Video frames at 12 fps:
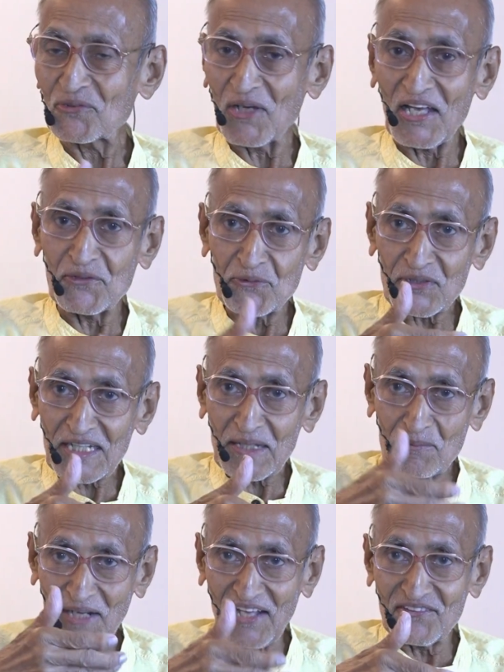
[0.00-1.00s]
So as you
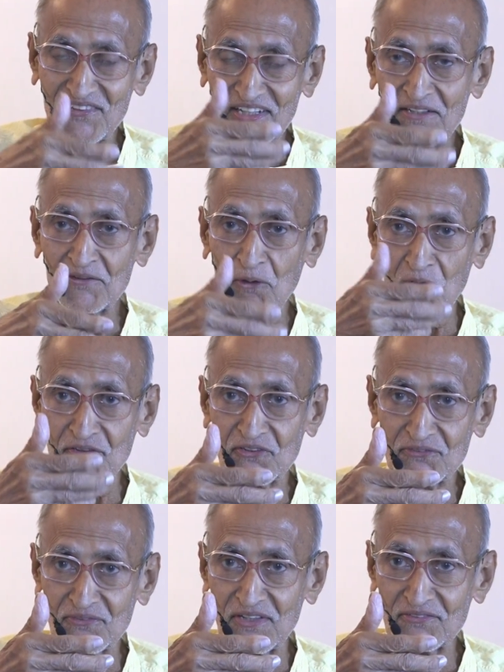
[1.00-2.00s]
keep rising in
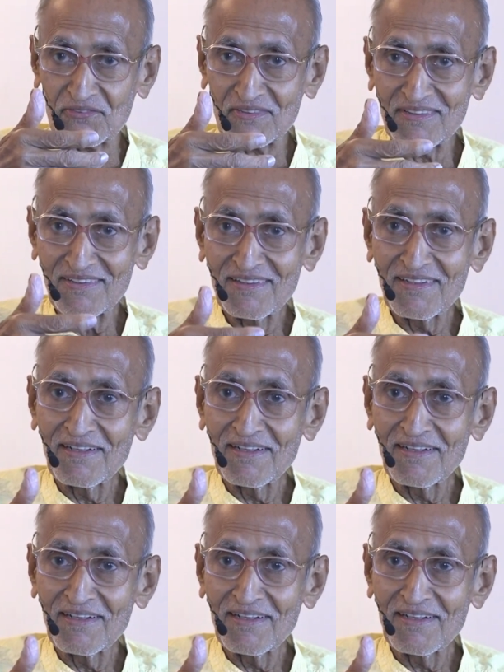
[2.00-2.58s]
consciousness,